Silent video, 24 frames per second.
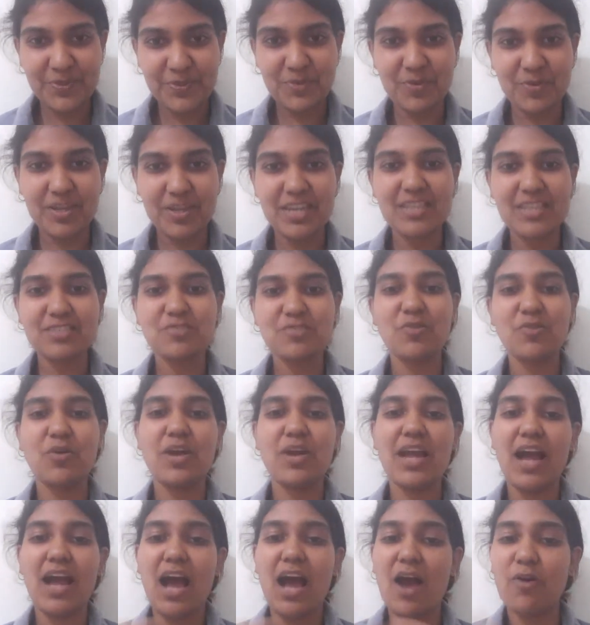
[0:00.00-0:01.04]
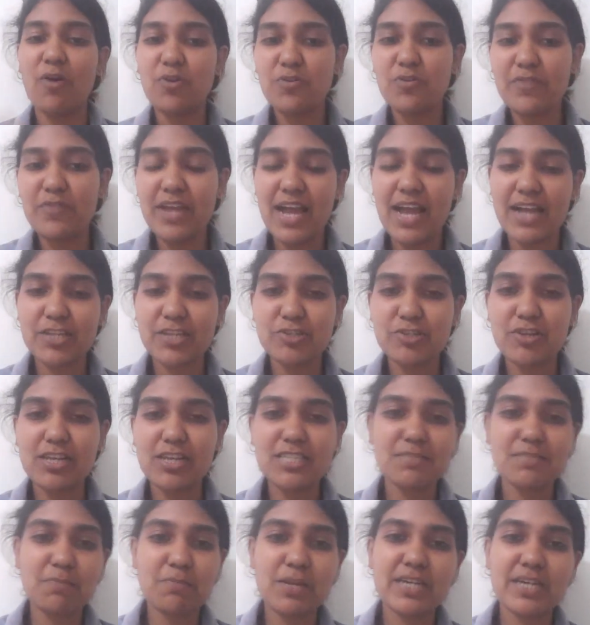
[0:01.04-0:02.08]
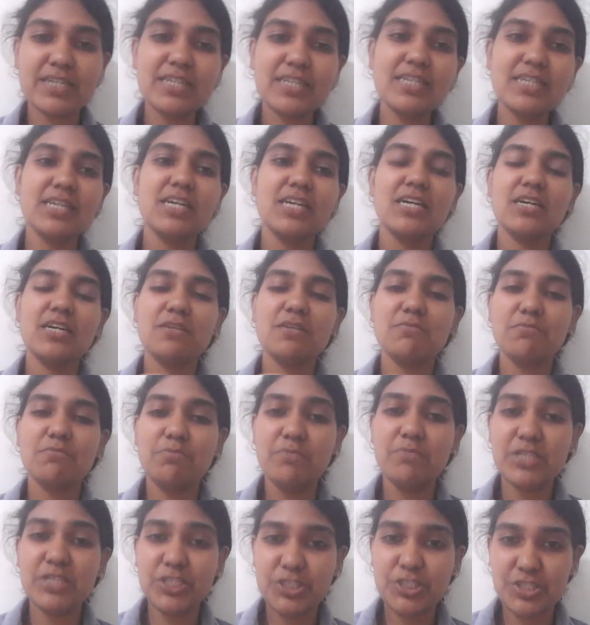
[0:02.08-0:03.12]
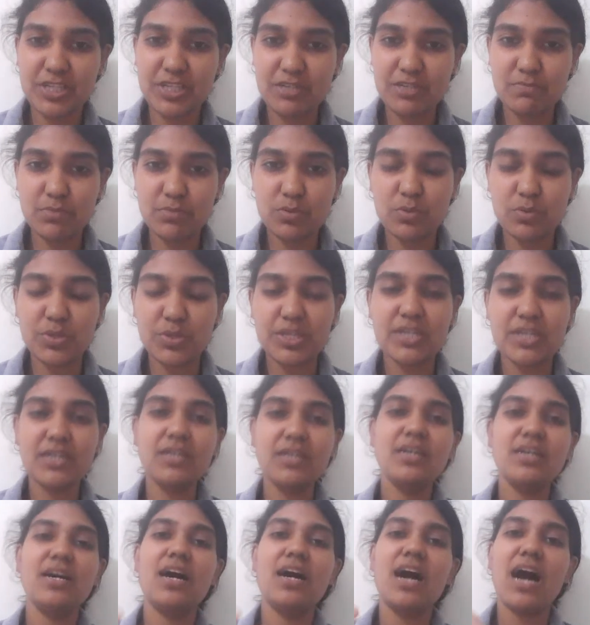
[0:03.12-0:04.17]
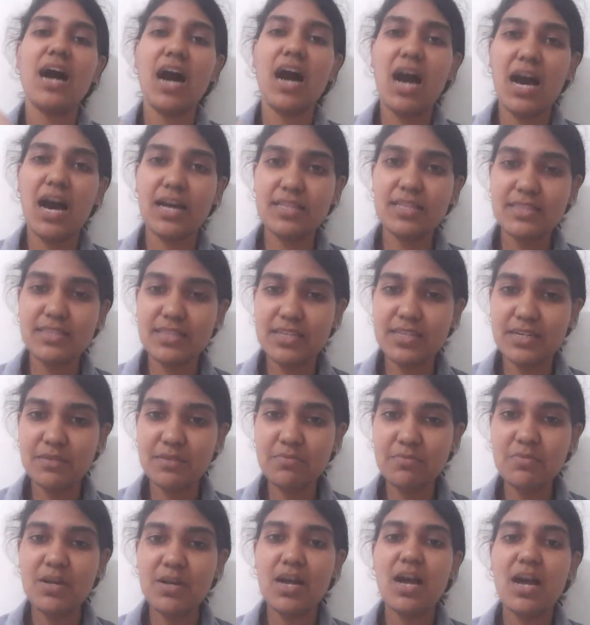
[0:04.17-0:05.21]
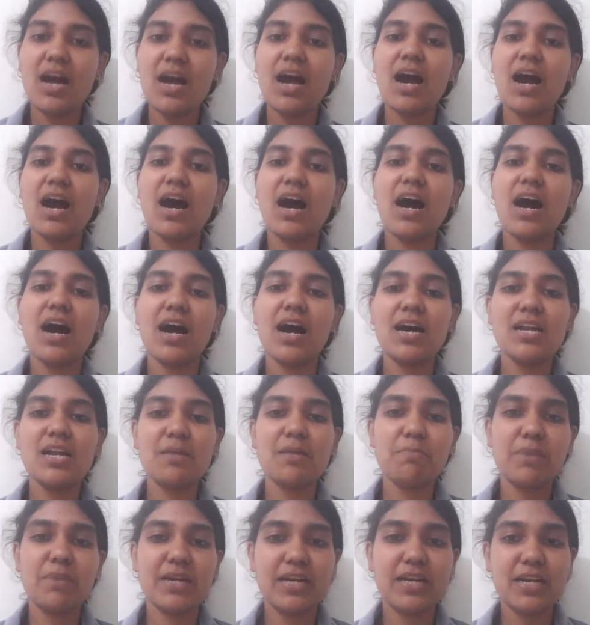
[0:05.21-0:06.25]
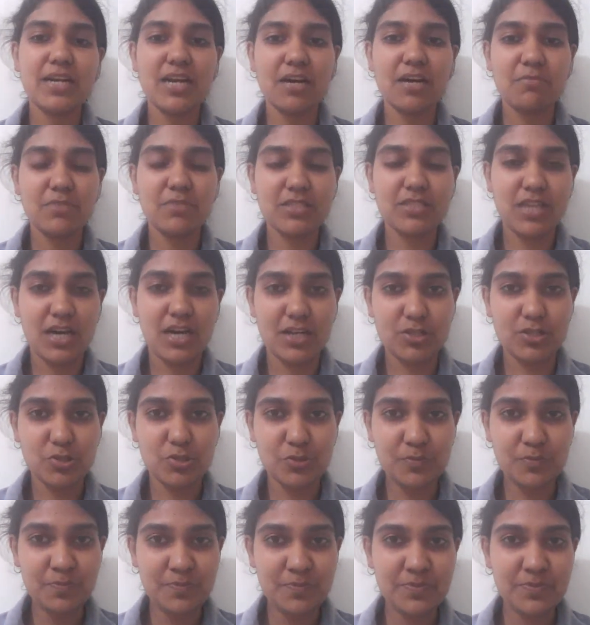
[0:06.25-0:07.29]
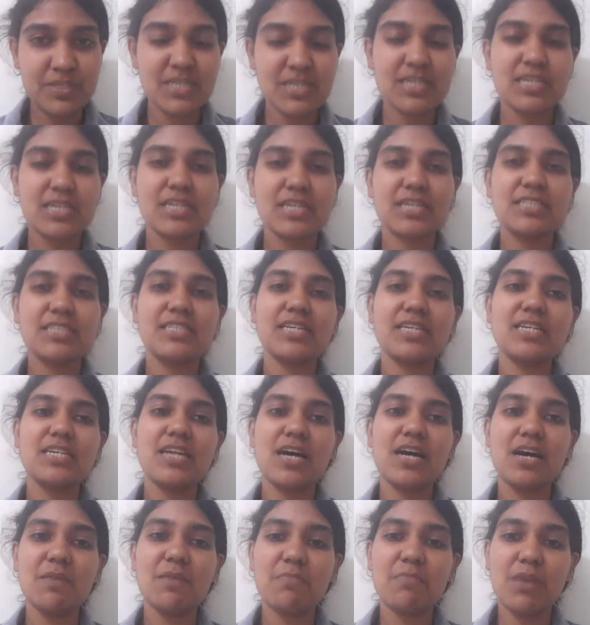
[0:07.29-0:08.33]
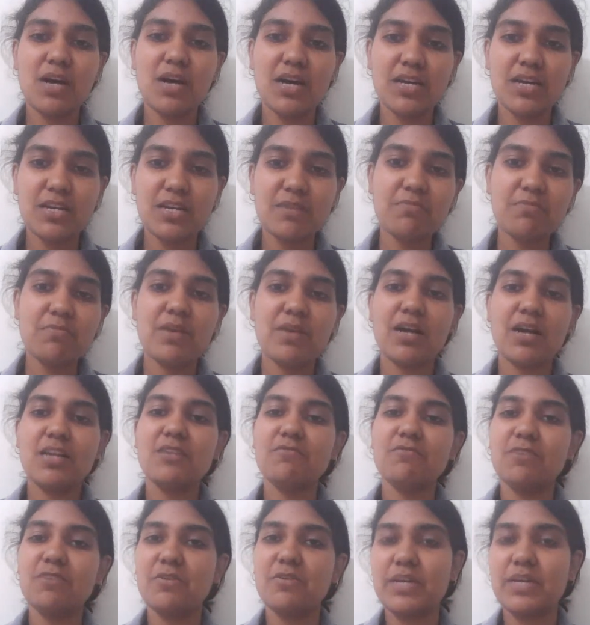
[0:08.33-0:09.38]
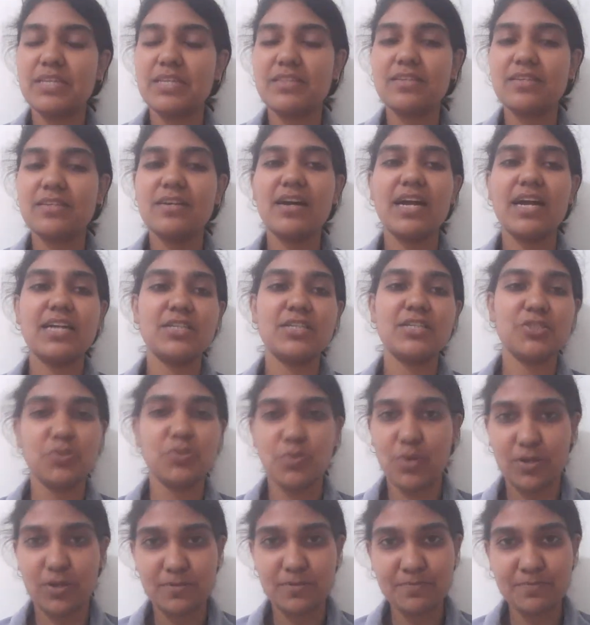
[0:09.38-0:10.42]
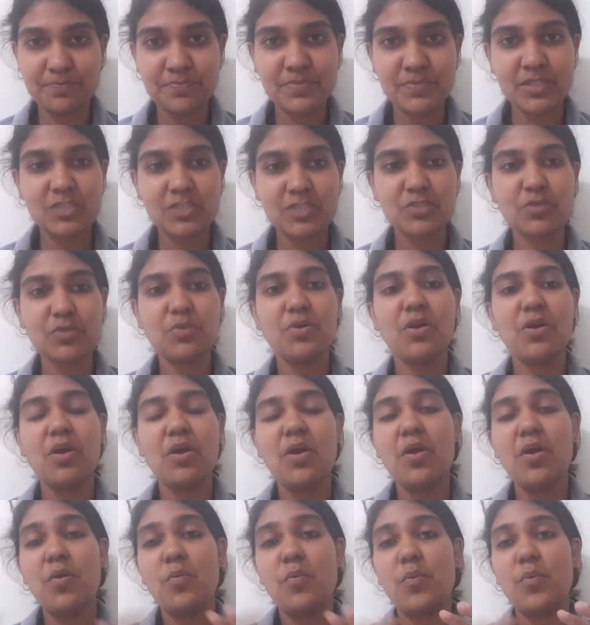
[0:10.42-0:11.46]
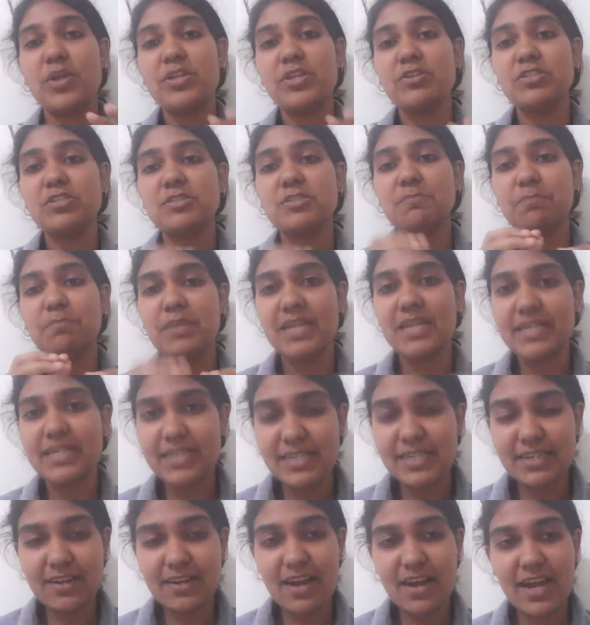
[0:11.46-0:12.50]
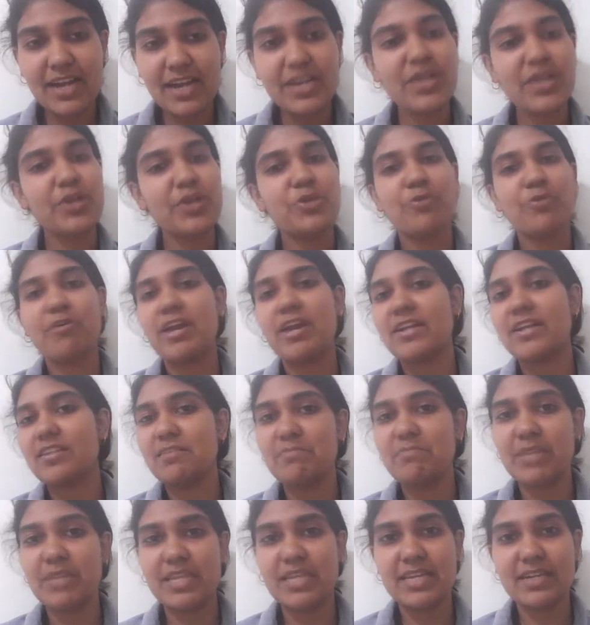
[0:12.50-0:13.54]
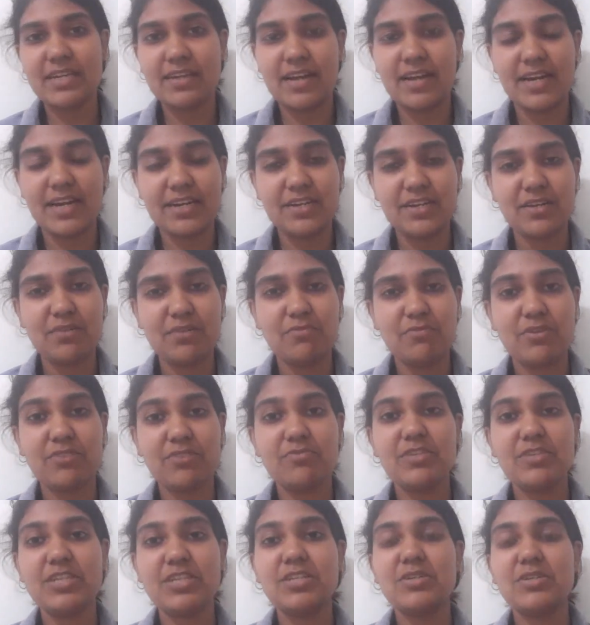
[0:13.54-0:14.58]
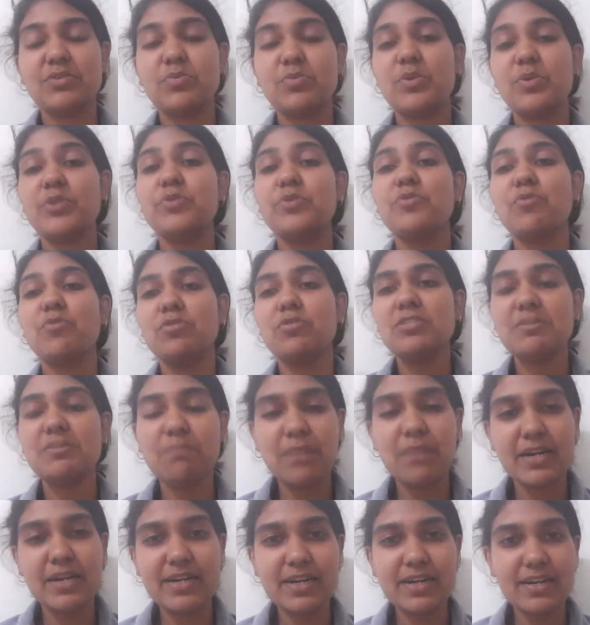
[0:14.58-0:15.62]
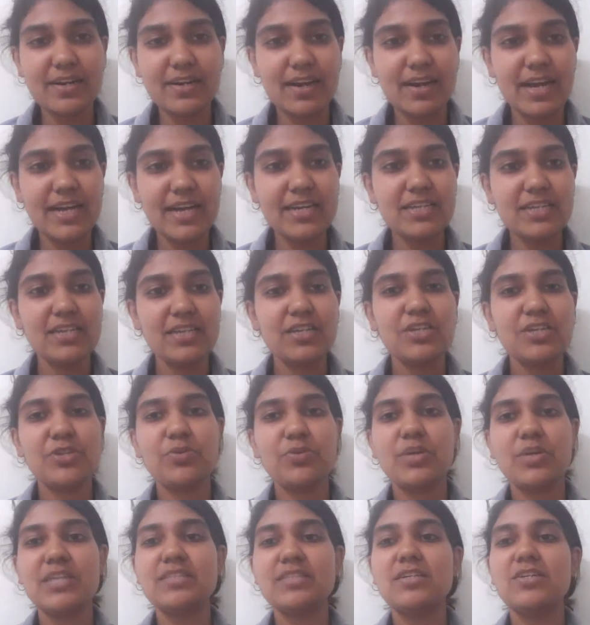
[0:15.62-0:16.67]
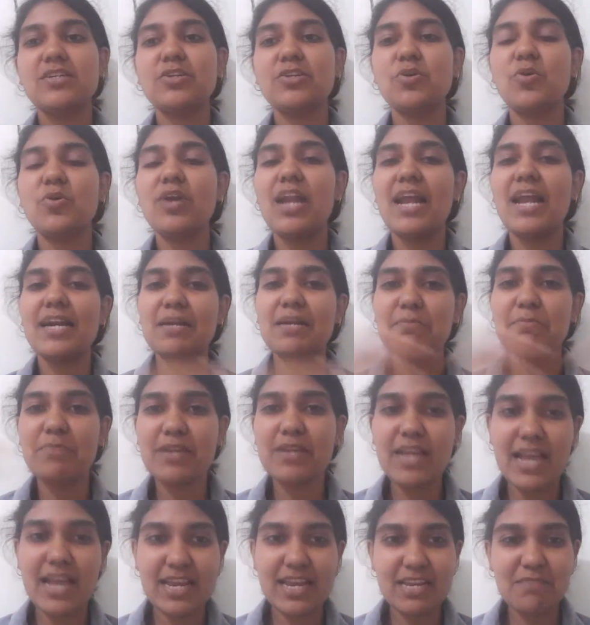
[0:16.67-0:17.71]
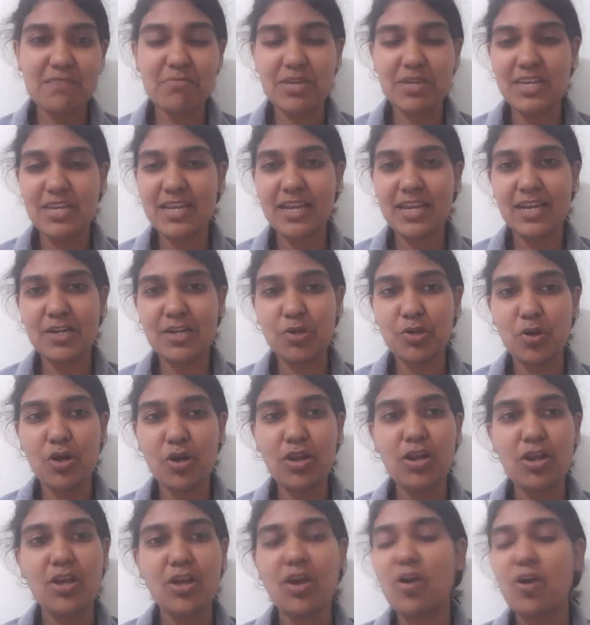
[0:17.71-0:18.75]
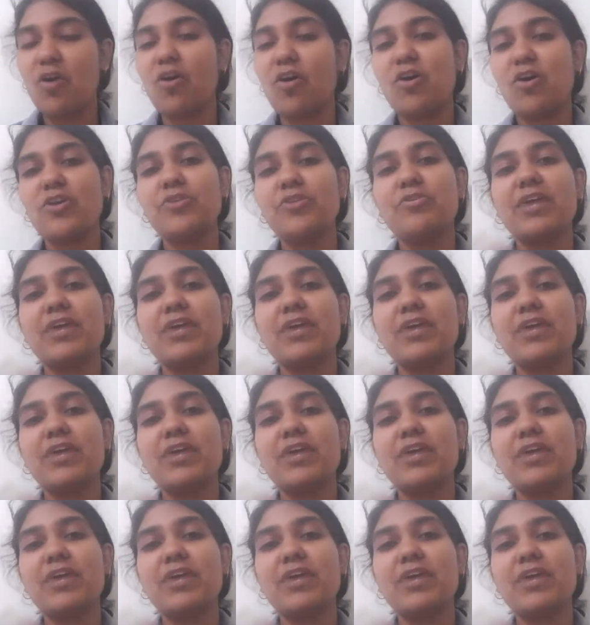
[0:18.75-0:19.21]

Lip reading: Okay, so how do we actually split it? Mishri Bhuya Adyam Ahara Parinama Dhatum Rasanamanam Anvavetya and so on. So when you split it right, you get the meaning right. When you don't split it right, you either don't land up in any meaning at all, or you